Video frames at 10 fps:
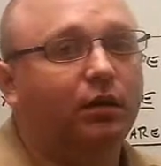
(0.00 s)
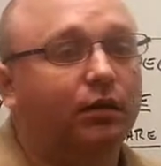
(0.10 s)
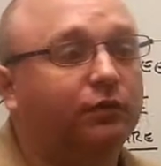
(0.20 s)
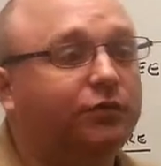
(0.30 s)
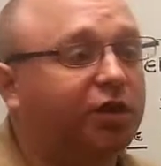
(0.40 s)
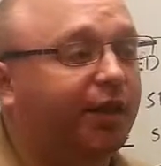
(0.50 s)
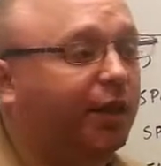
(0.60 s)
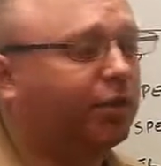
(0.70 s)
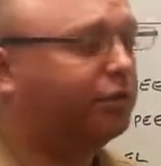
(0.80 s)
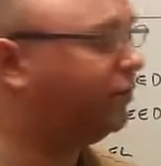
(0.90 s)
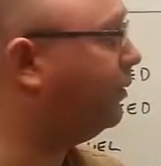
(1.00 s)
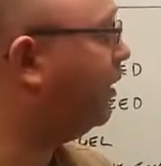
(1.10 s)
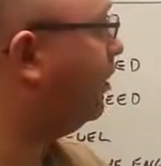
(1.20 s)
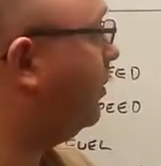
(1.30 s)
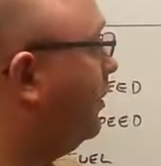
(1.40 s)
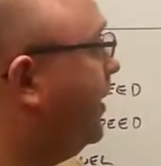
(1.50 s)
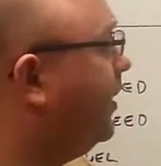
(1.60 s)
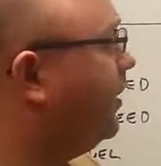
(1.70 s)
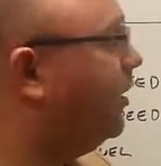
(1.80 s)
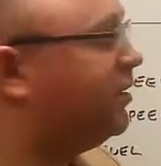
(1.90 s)
of change from our
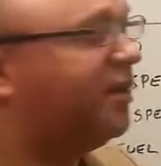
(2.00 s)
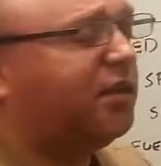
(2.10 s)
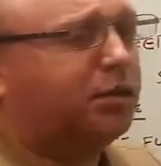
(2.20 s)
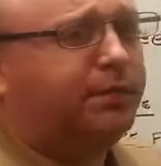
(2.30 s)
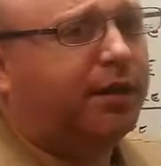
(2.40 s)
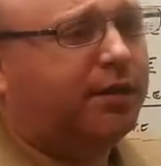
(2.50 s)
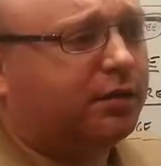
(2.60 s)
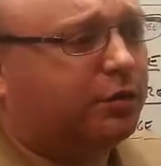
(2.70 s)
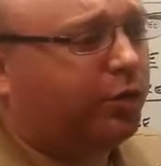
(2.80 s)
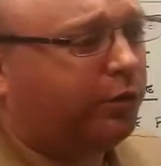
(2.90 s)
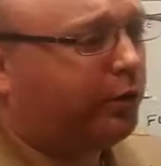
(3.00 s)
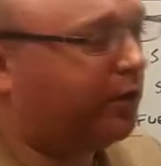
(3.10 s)
set speed that's going to